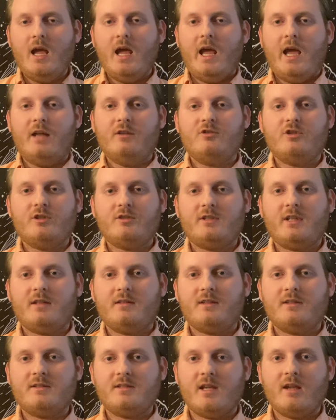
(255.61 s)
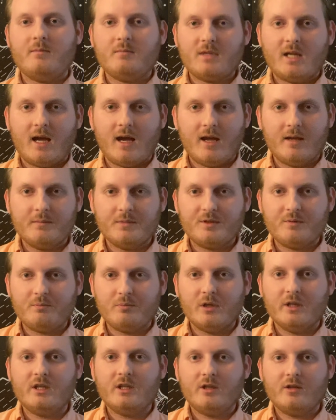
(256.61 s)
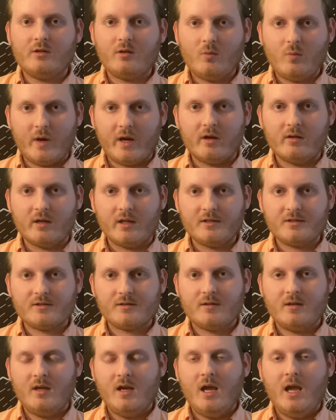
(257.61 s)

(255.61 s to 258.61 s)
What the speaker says: and just at the same time splitting your awareness